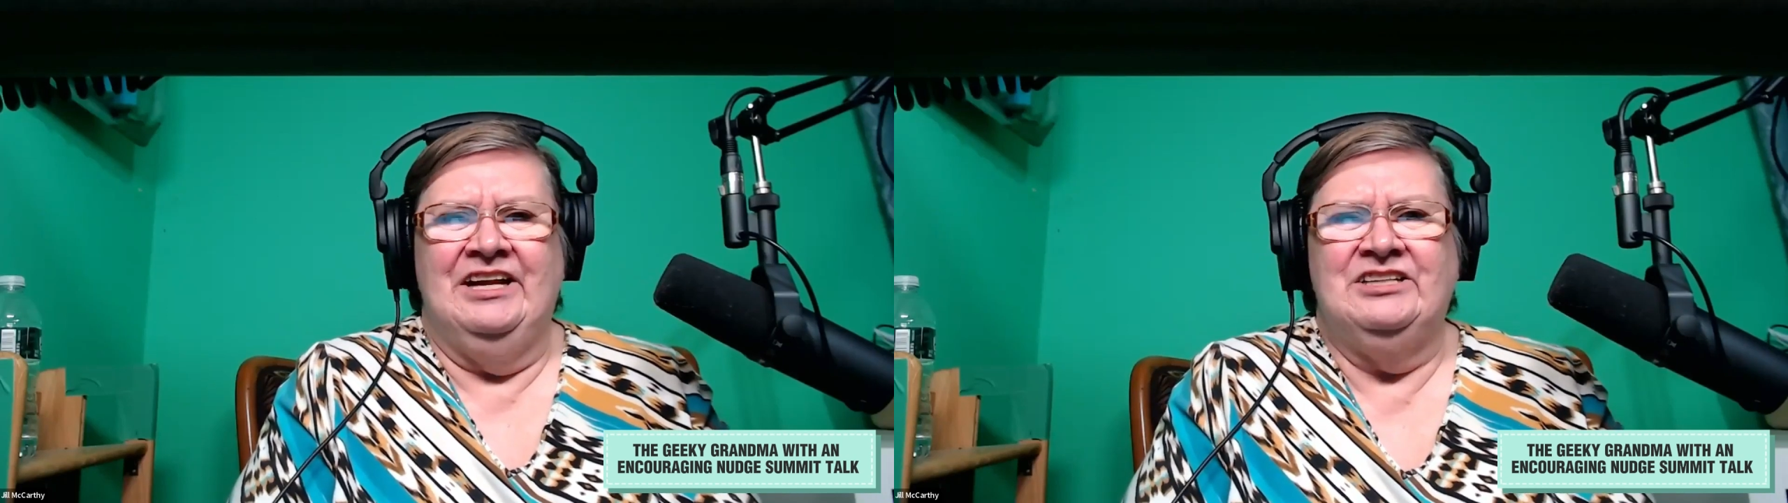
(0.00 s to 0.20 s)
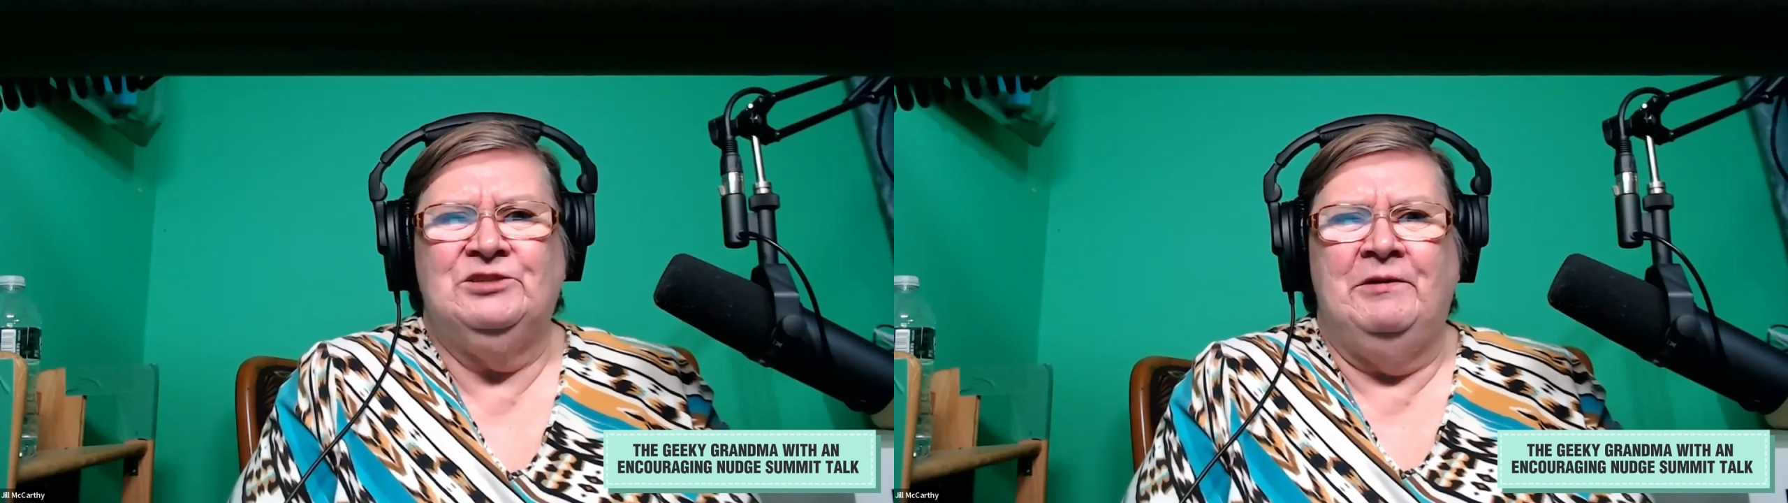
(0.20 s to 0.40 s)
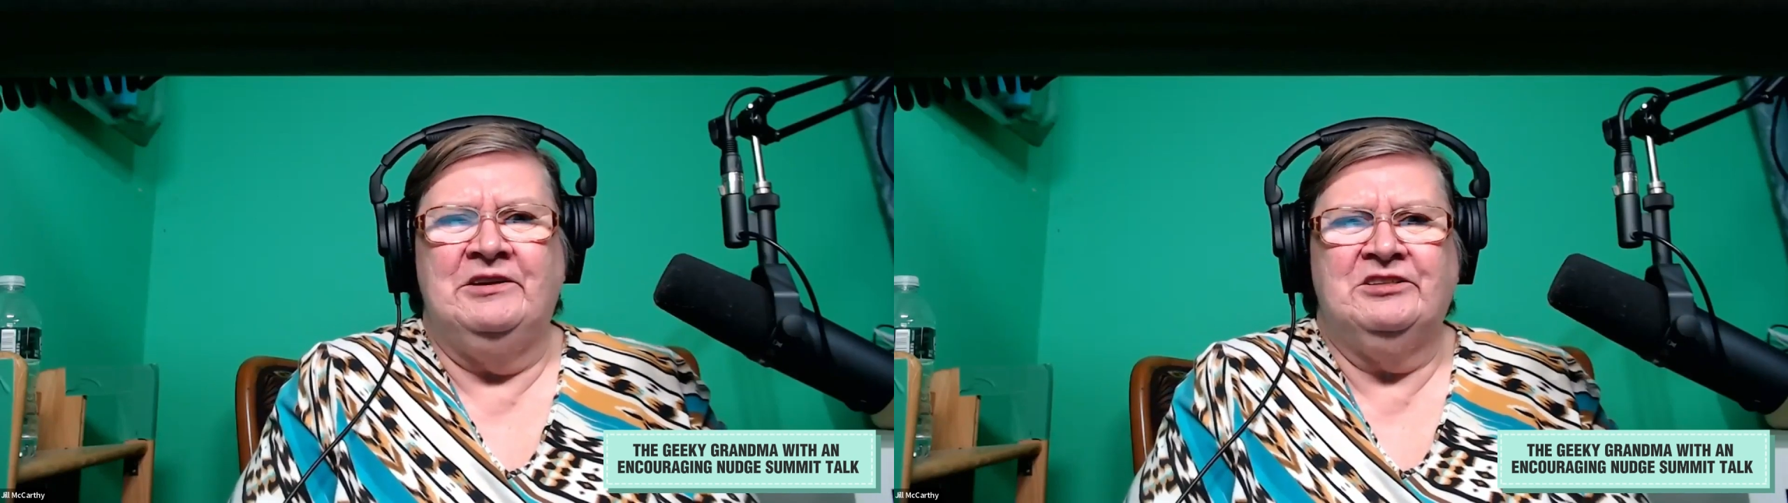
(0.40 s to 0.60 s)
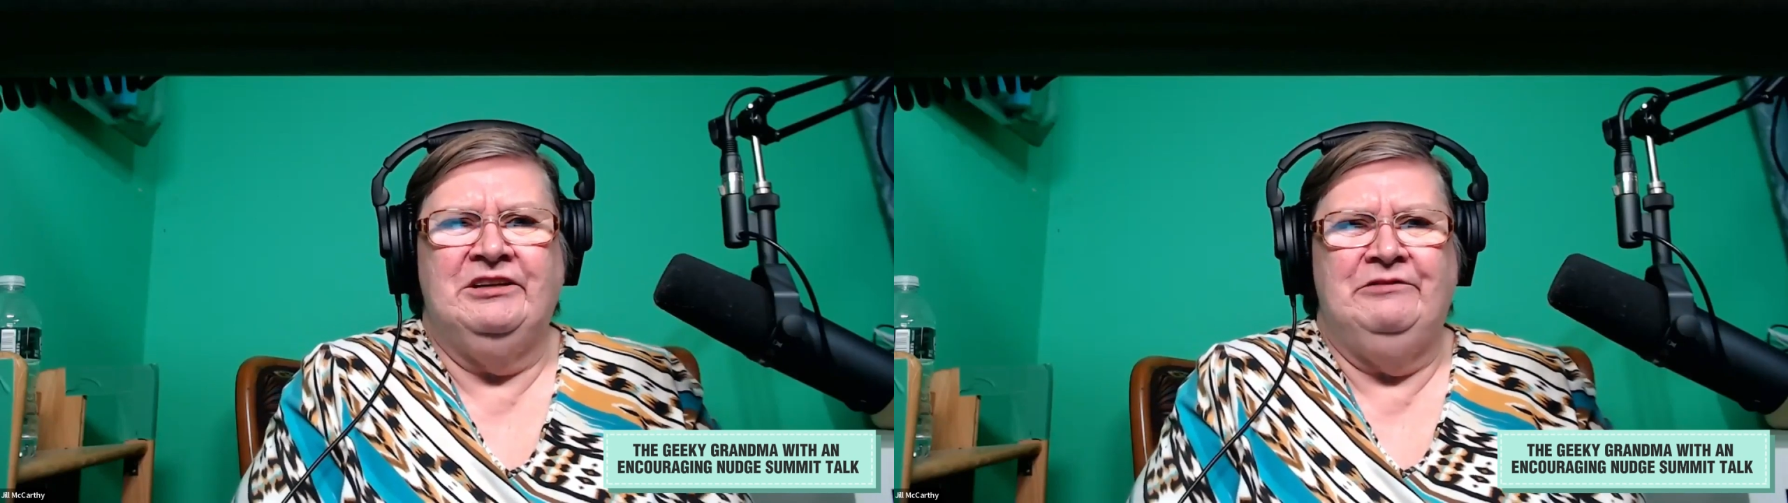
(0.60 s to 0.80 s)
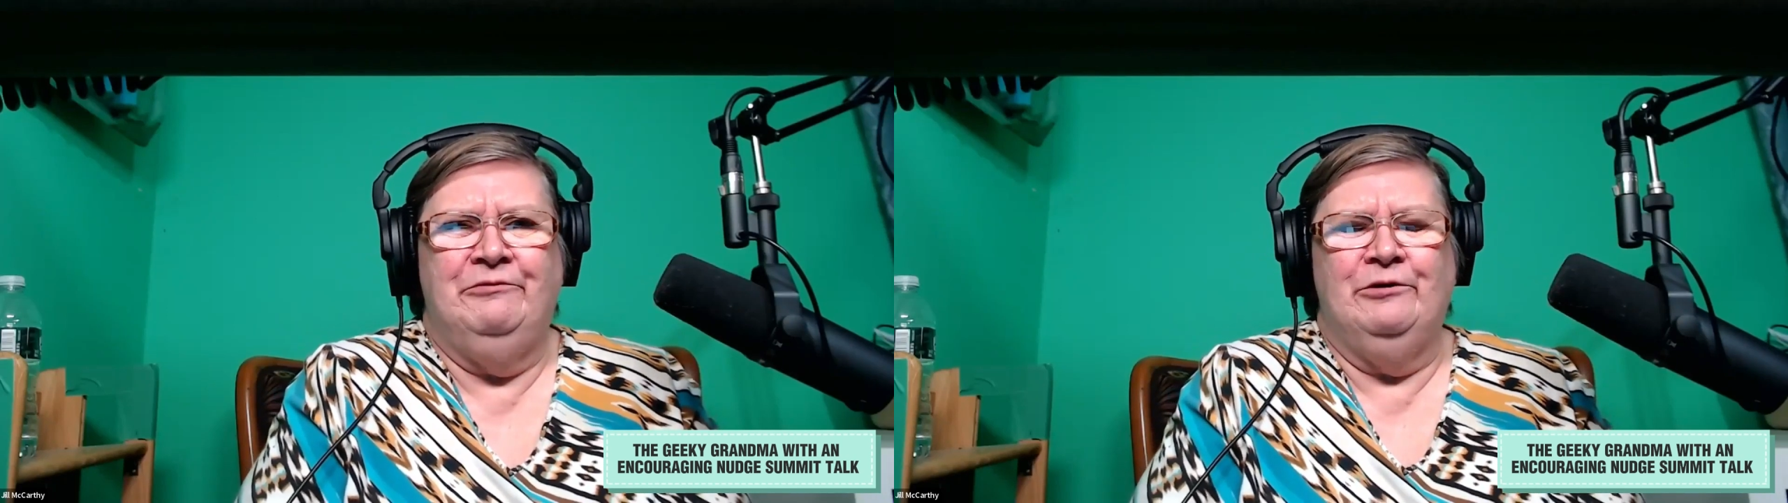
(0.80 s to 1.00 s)

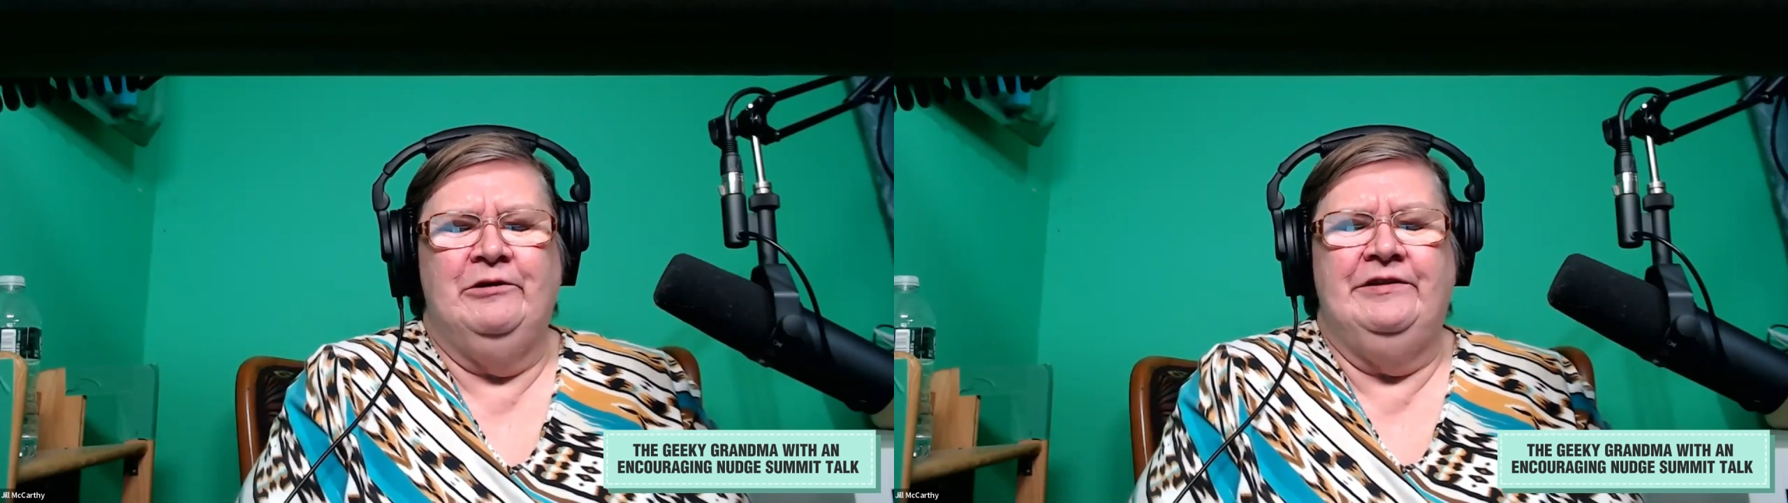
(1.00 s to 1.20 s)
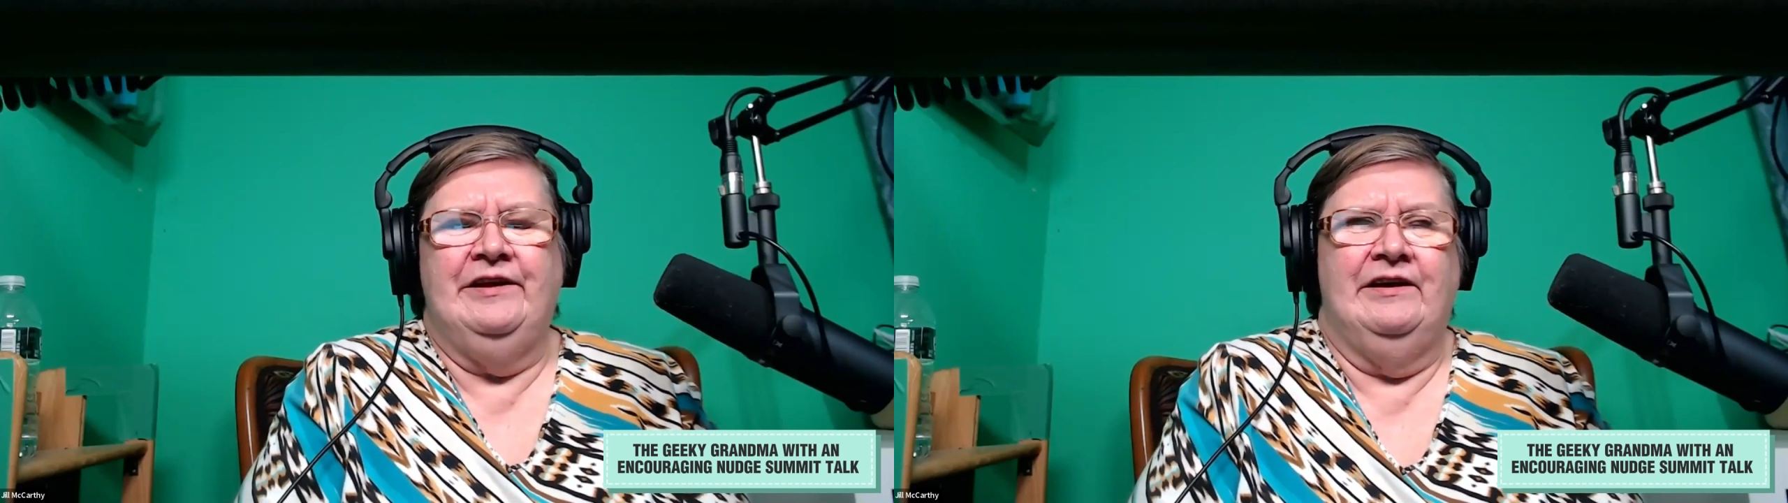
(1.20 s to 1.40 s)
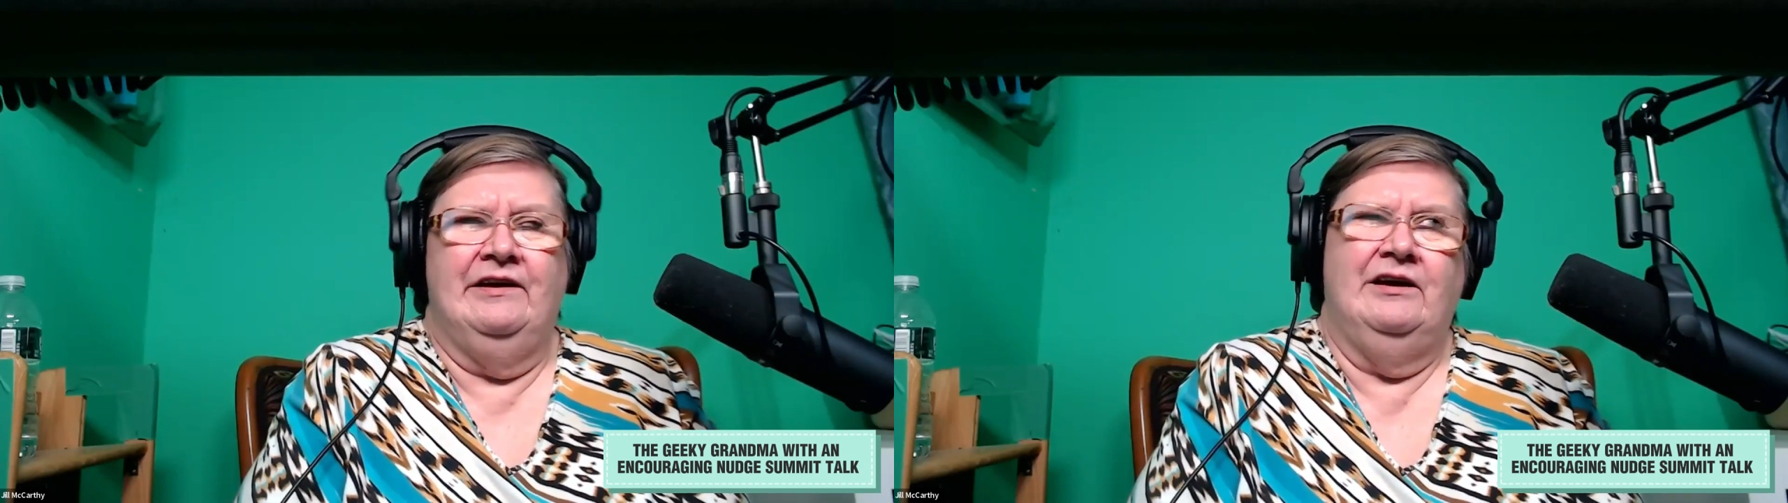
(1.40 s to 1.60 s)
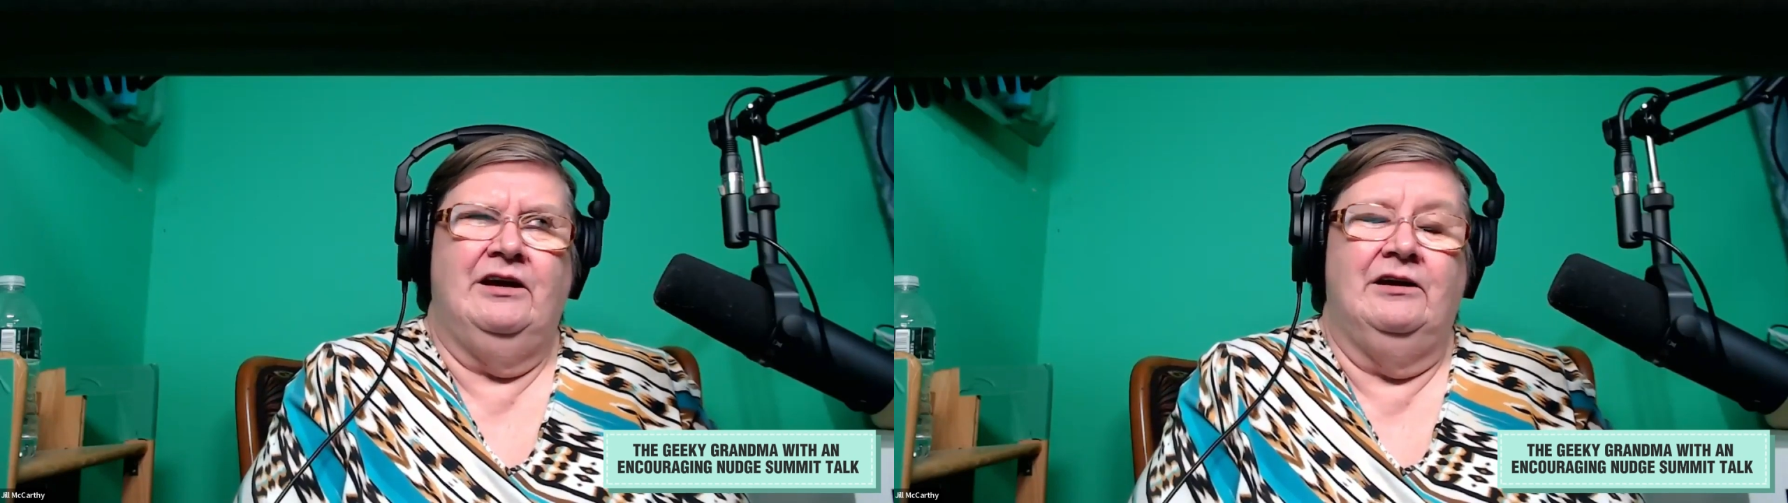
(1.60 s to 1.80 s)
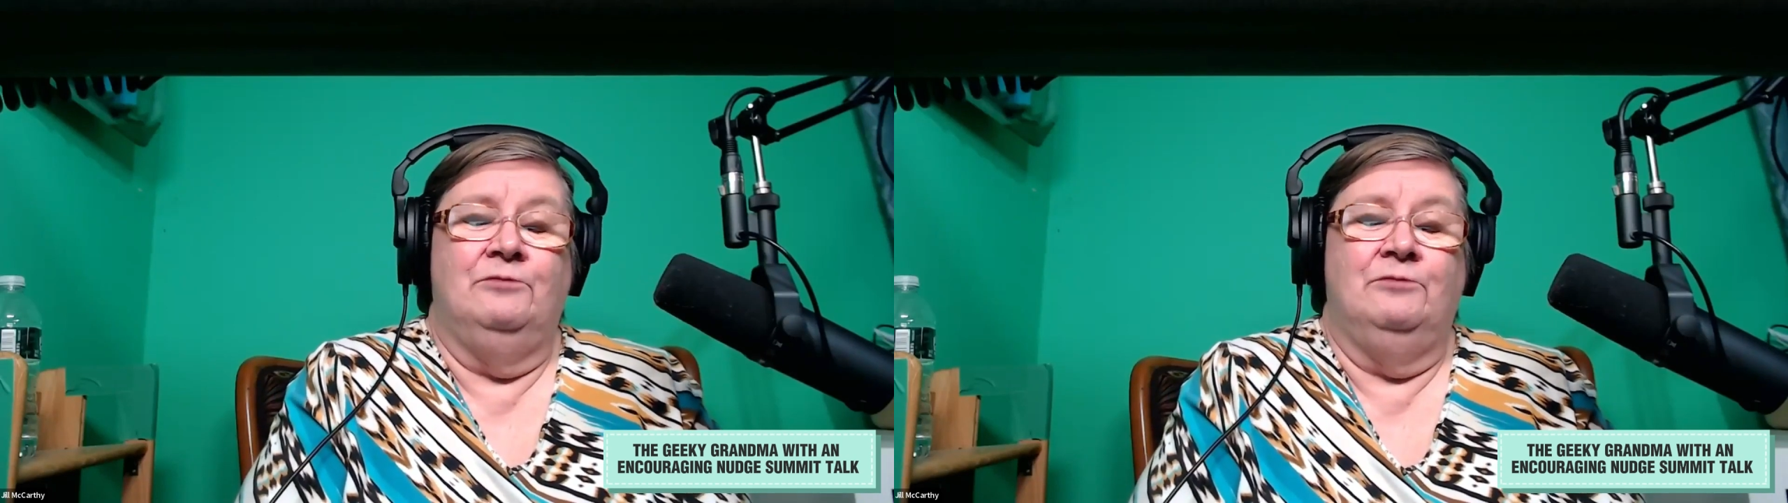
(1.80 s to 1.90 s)
especially for the